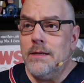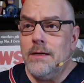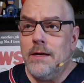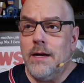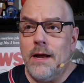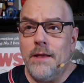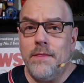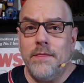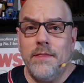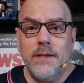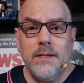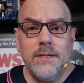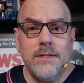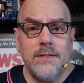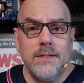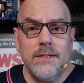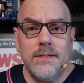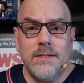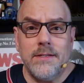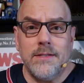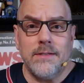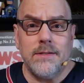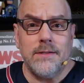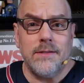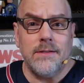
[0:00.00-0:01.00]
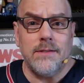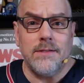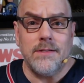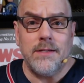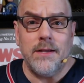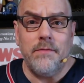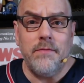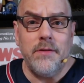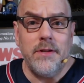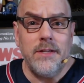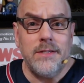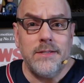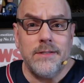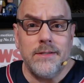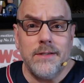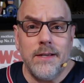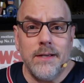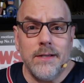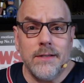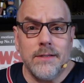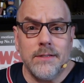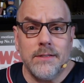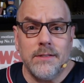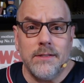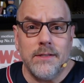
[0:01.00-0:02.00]
I think since
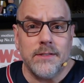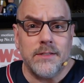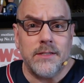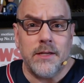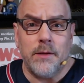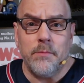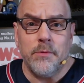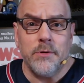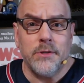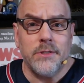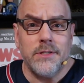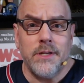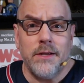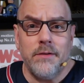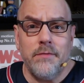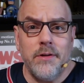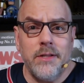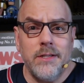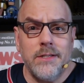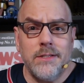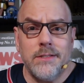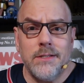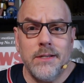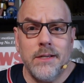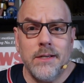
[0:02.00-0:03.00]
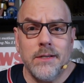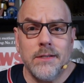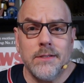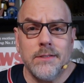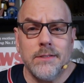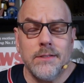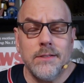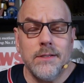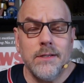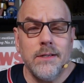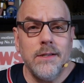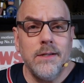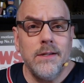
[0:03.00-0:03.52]
'76, December '76.